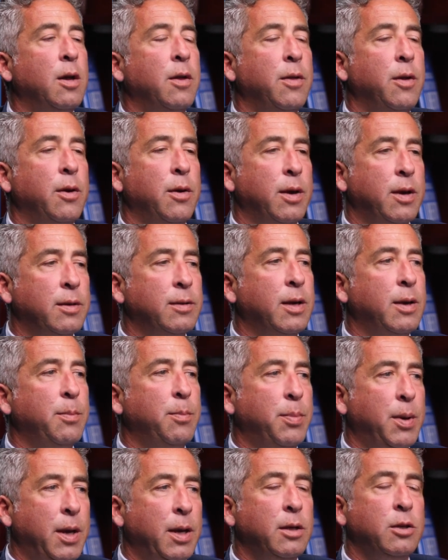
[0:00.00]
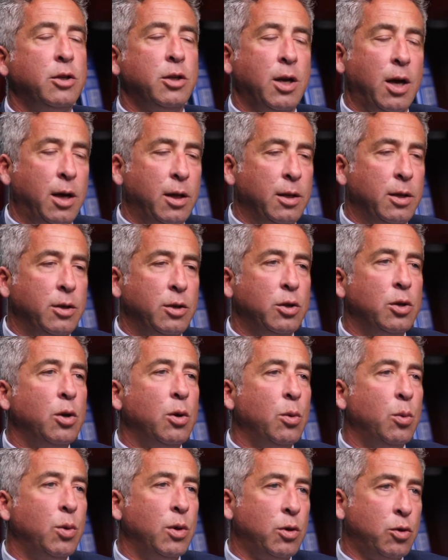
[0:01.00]
There is a big challenge
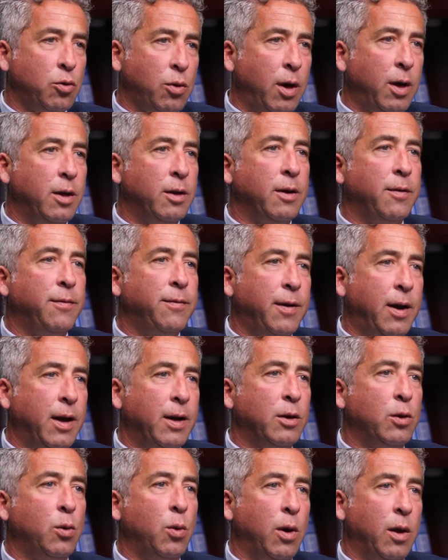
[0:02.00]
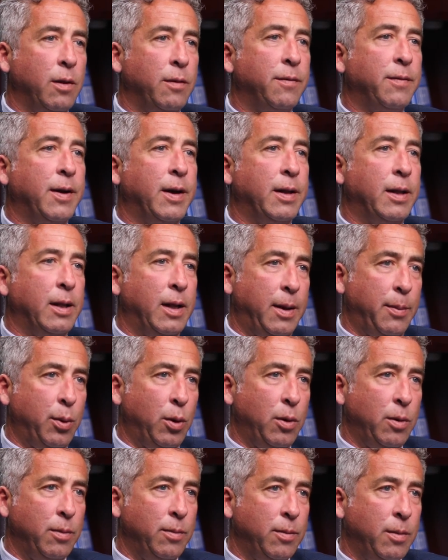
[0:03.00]
with trying to find qualified
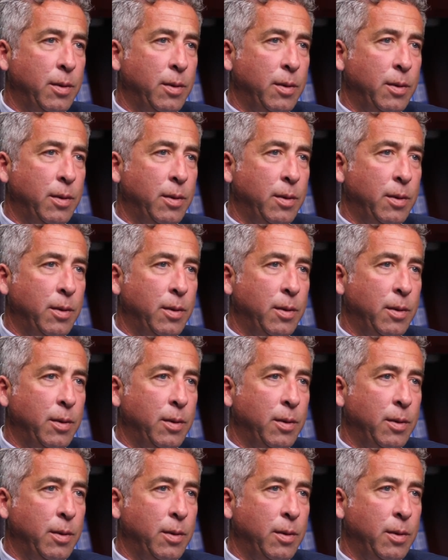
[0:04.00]
labor.